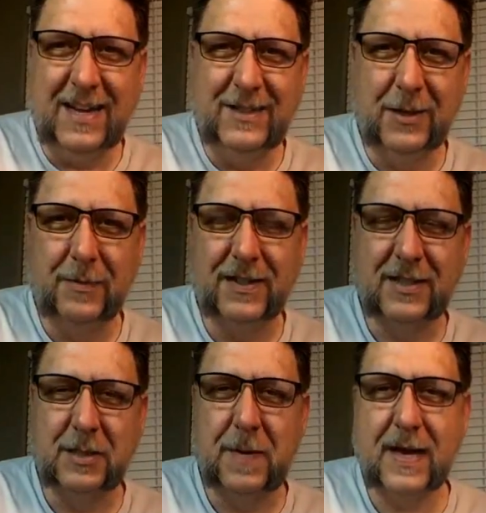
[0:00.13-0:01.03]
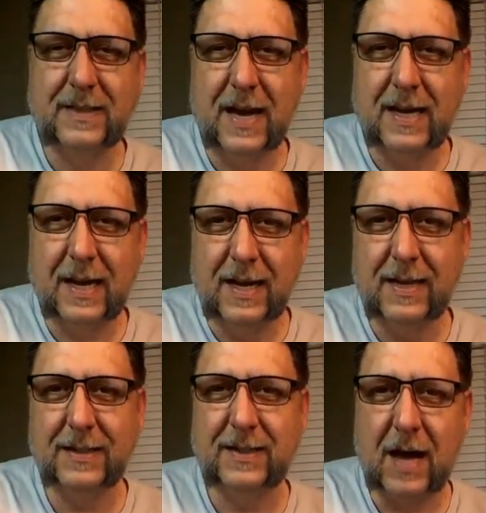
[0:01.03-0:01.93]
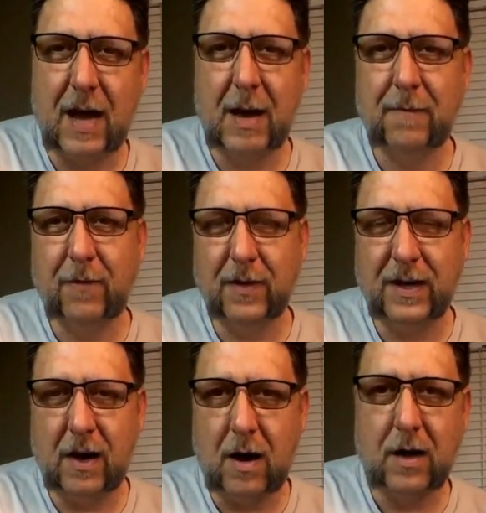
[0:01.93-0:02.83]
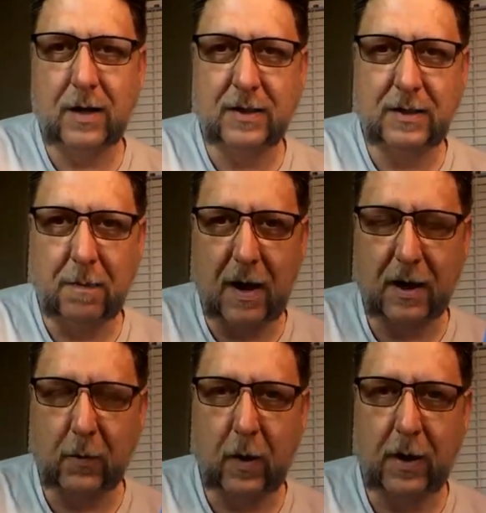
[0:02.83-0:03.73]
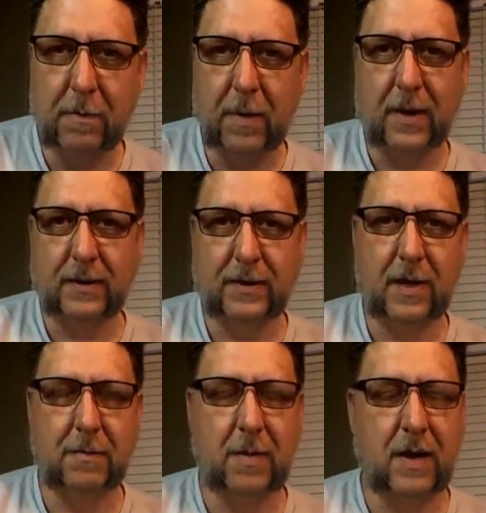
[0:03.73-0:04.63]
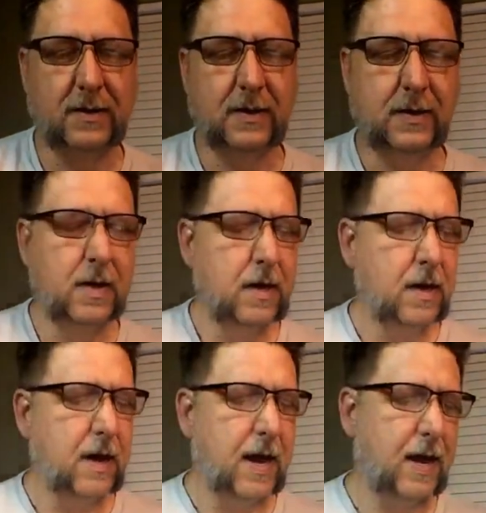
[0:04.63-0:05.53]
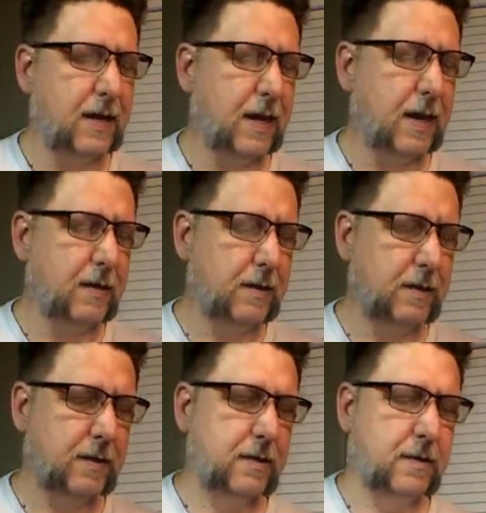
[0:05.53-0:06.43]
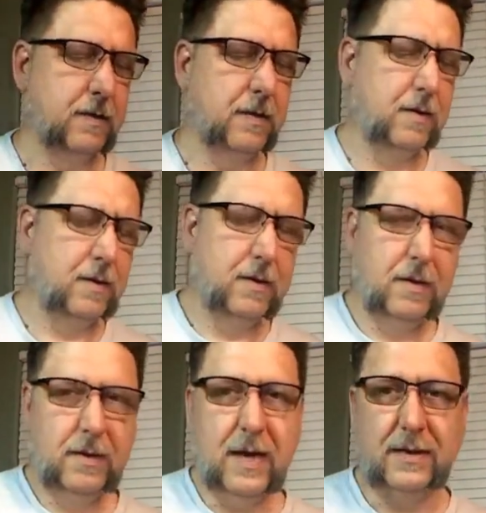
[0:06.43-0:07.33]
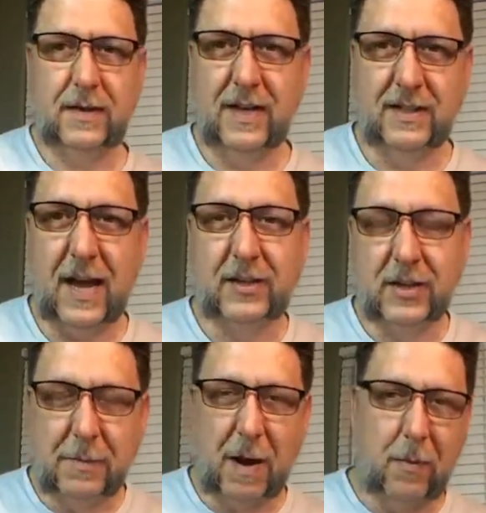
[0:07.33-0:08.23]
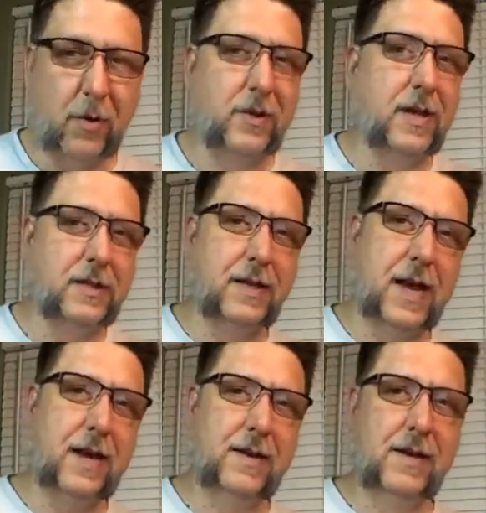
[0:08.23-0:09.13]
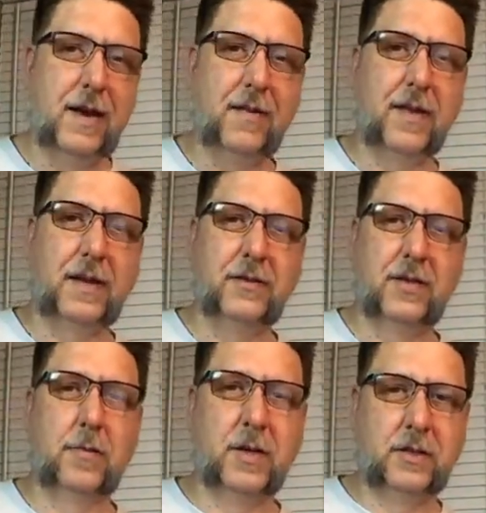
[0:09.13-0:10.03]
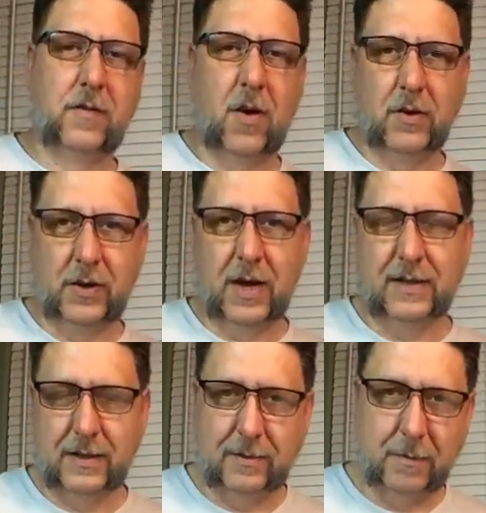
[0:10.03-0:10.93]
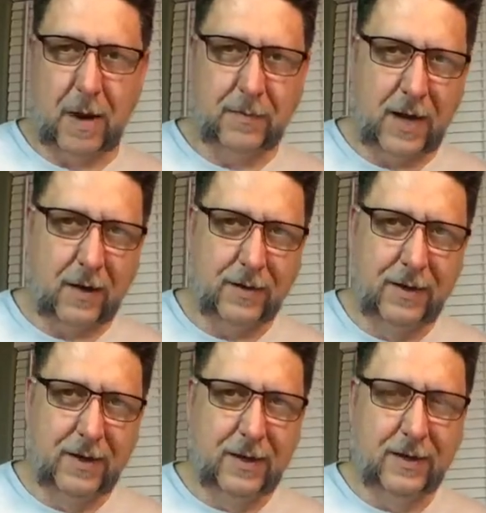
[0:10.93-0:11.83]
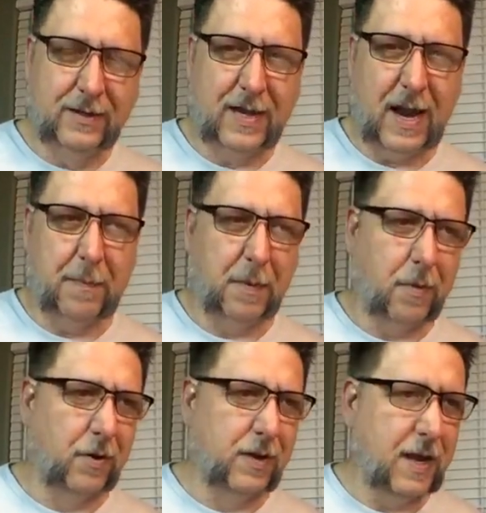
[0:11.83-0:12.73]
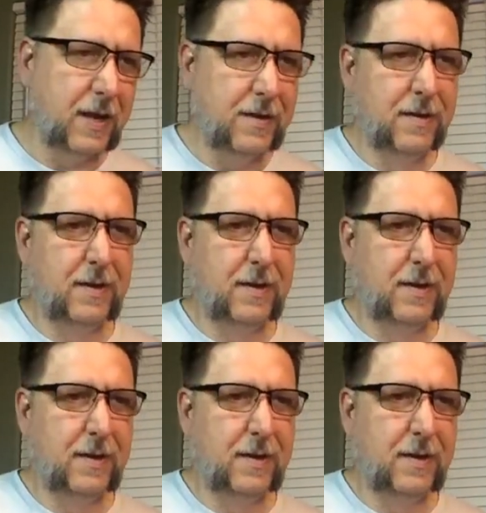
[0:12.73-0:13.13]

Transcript: YouTube, this is Peck Tech, and it is time for the August My Aquarium Box unboxing. And yes, it's actually my birthday today, and thank you so much for all you guys that popped out to say happy birthday.